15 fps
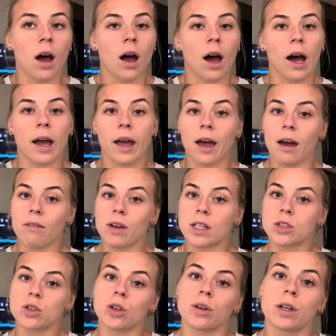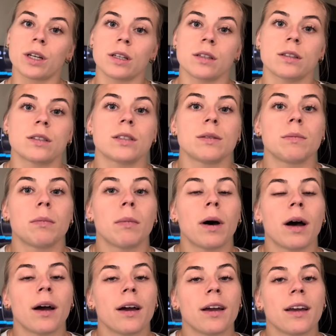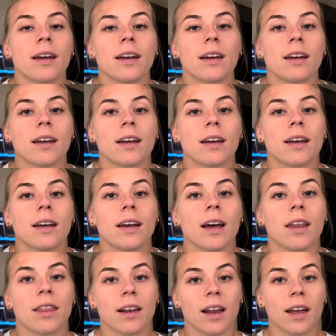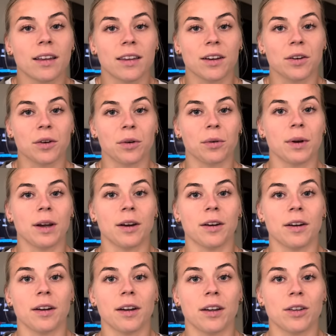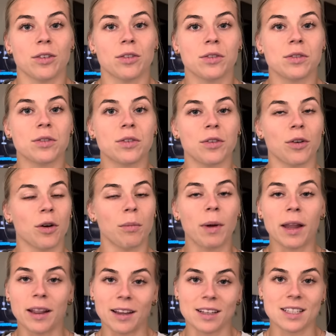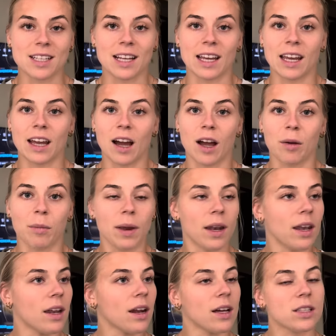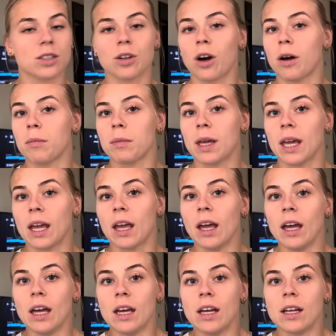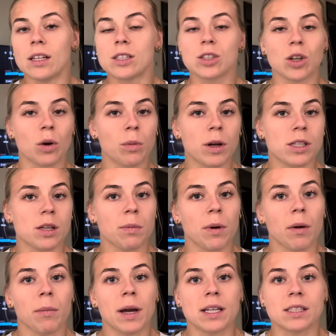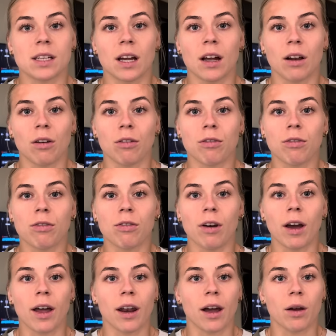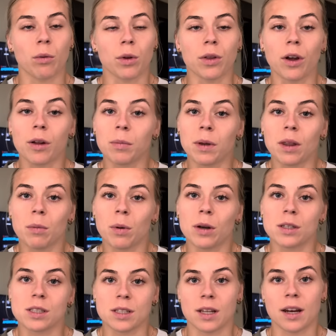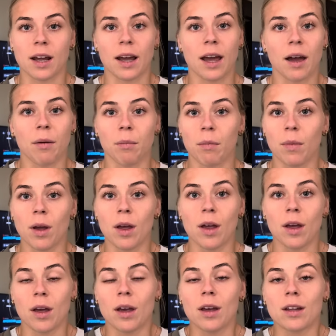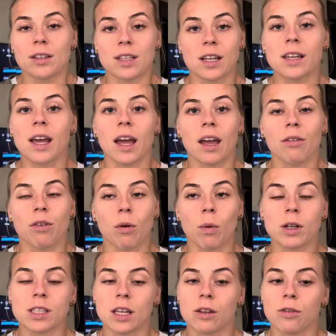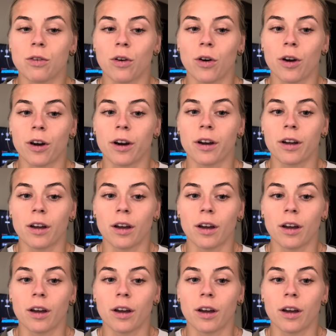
I have enjoyed my athletic career tremendously. I mean, it has taught me so much about myself, and I would not be the person that I am today if it wasn't for